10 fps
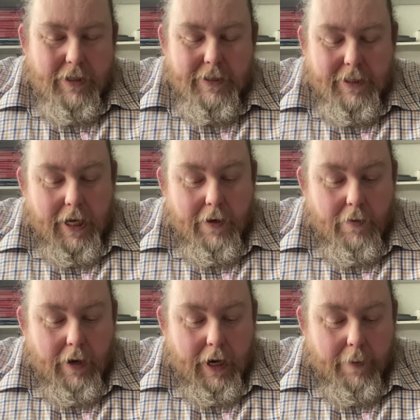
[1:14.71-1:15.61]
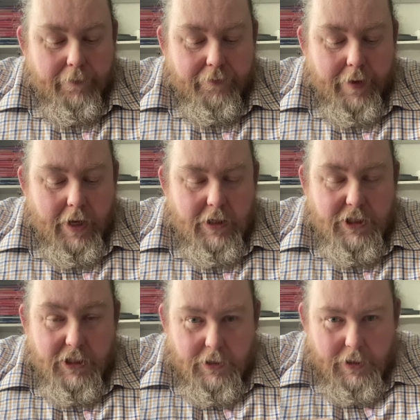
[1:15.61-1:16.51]
So
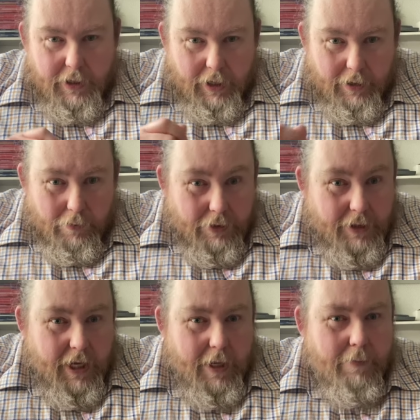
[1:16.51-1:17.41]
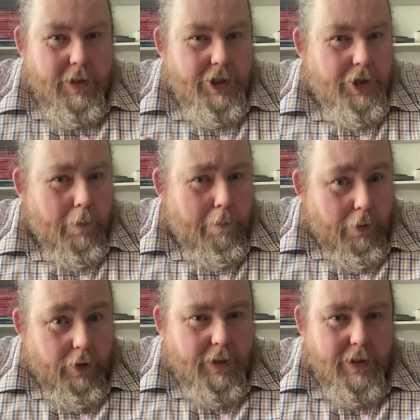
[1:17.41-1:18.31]
I want to keep touching on
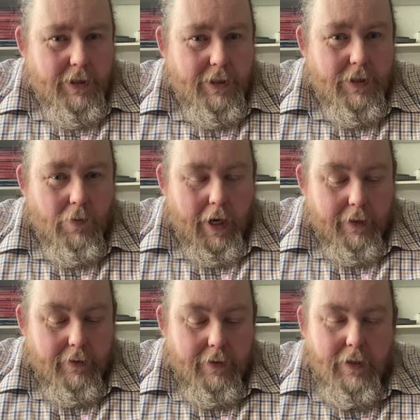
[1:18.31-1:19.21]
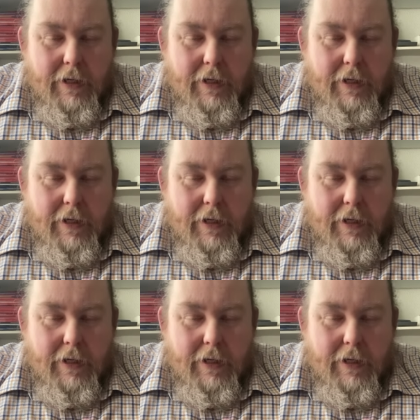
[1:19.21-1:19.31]
pointers as well.